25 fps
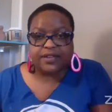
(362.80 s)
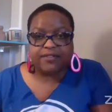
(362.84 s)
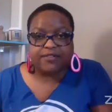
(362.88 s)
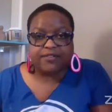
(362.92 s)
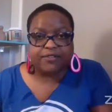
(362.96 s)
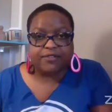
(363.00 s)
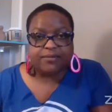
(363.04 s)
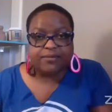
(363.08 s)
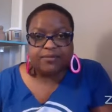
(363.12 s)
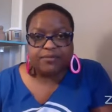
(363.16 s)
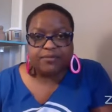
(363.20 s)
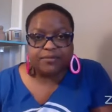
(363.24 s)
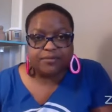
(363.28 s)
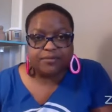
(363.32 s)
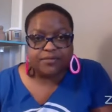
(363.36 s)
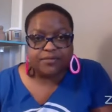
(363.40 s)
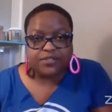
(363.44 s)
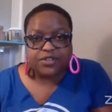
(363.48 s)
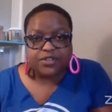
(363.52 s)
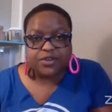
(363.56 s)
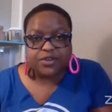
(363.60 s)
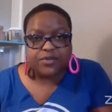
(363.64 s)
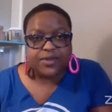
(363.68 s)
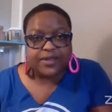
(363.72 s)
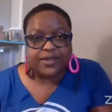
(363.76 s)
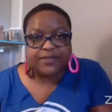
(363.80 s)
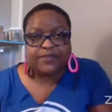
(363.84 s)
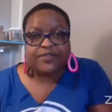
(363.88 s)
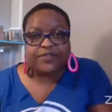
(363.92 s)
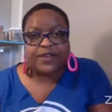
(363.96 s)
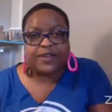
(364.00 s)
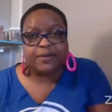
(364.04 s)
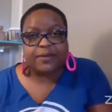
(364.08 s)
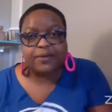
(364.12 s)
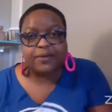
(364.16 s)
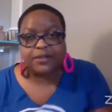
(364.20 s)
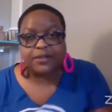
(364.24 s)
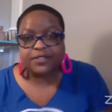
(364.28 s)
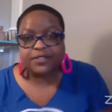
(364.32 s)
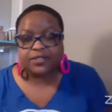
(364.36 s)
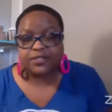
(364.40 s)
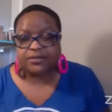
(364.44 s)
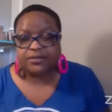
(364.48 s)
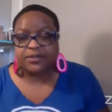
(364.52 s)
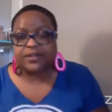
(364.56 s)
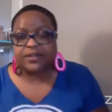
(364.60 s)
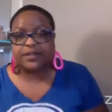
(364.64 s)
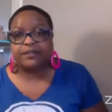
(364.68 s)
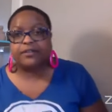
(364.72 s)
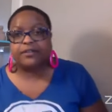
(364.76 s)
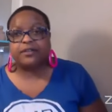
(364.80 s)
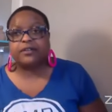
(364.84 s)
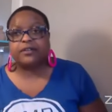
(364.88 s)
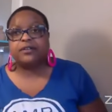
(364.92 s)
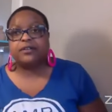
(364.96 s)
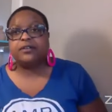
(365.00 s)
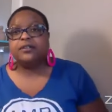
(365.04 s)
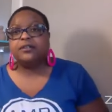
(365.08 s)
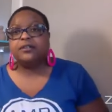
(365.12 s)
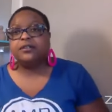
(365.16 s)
from Jo-Ann Fabrics or whatever,